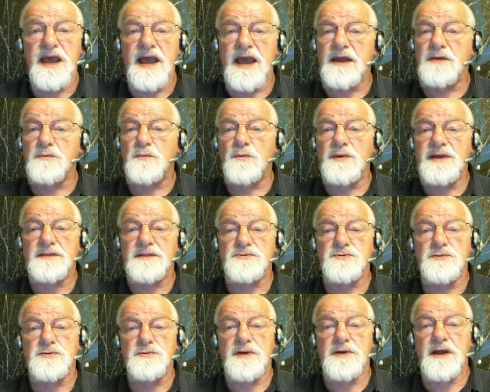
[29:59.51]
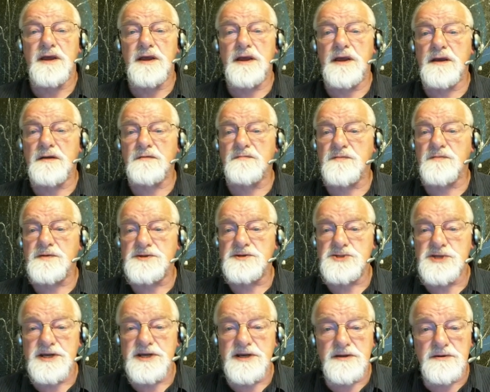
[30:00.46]
and went through every
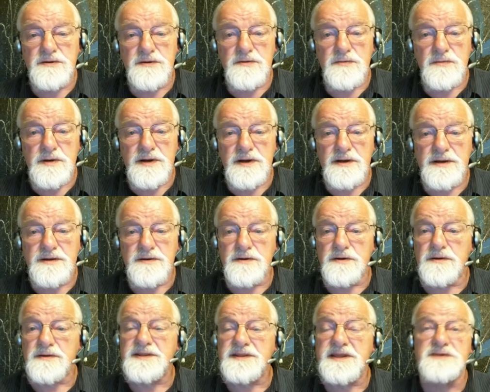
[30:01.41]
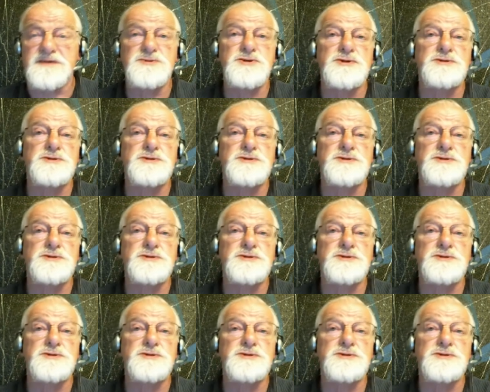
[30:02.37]
channel on earth and